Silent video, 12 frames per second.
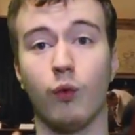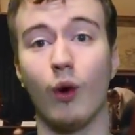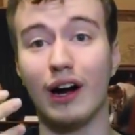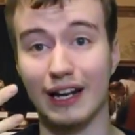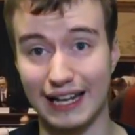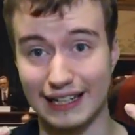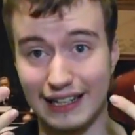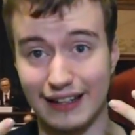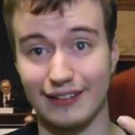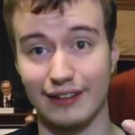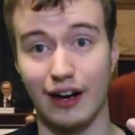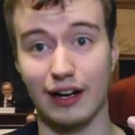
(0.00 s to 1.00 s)
what I need
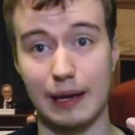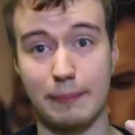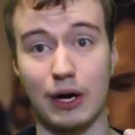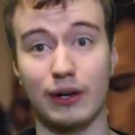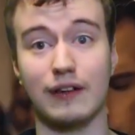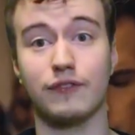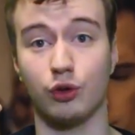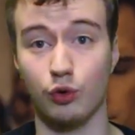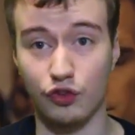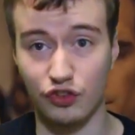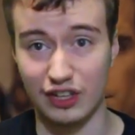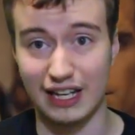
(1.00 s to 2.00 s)
to talk about if you've
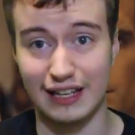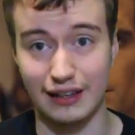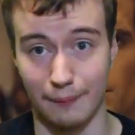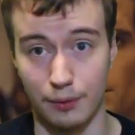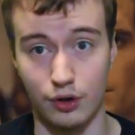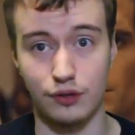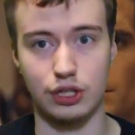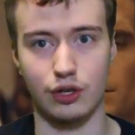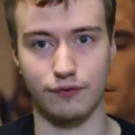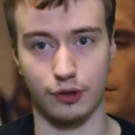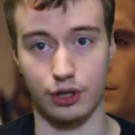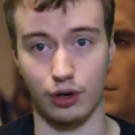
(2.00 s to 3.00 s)
seen the movie
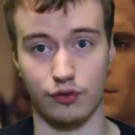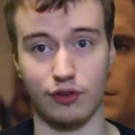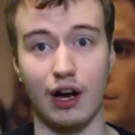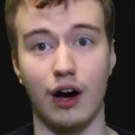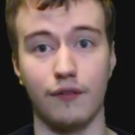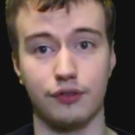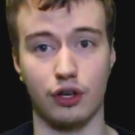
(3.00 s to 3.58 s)
for yourself.